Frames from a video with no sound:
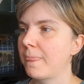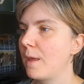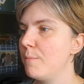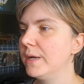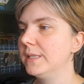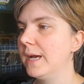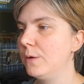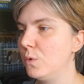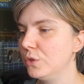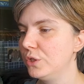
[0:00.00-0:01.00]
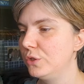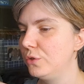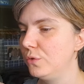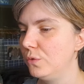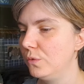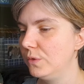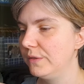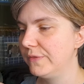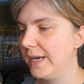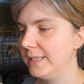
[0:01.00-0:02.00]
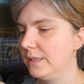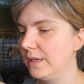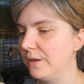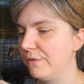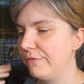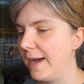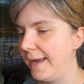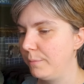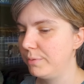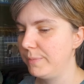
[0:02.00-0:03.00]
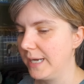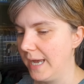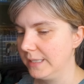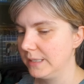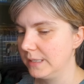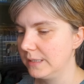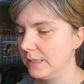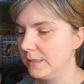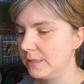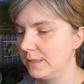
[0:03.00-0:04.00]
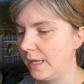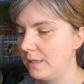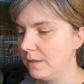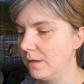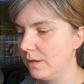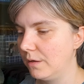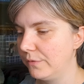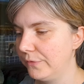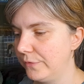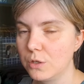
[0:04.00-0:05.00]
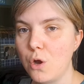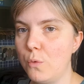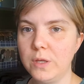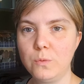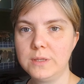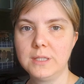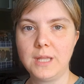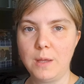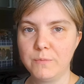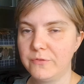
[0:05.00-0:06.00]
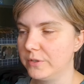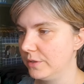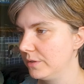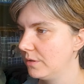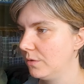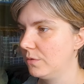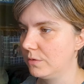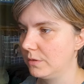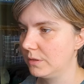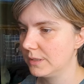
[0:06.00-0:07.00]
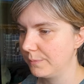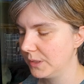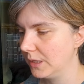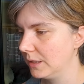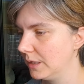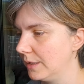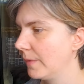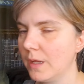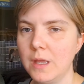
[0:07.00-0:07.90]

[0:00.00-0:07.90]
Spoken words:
but I wanted to define the vibe behind it instead of going with the name first or something like that.